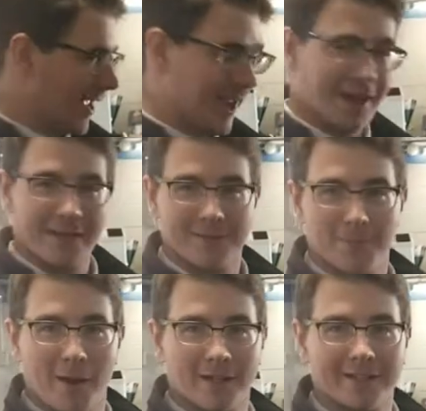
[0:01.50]
Hey, it's
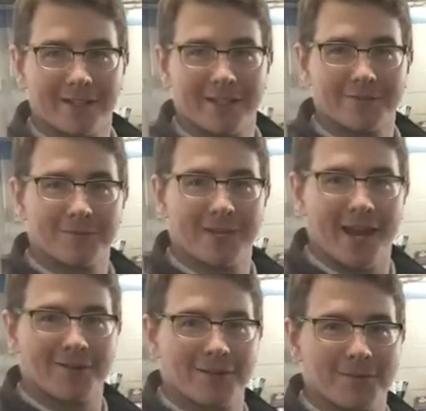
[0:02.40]
Michael here from
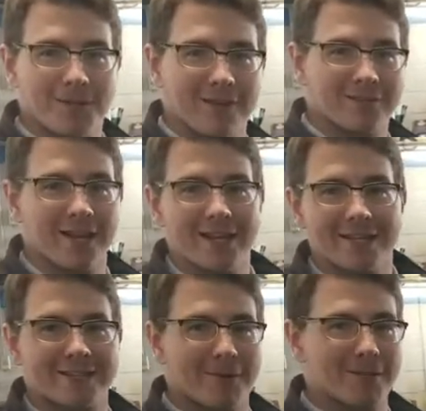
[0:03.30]
Township Chevrolet in
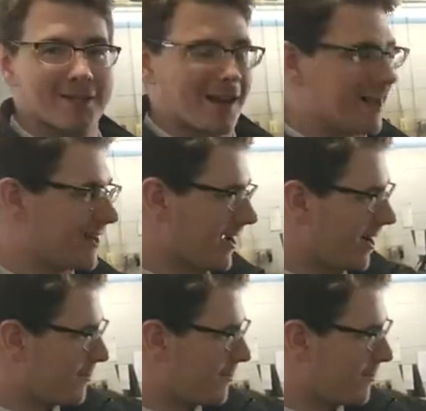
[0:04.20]
Summerside. I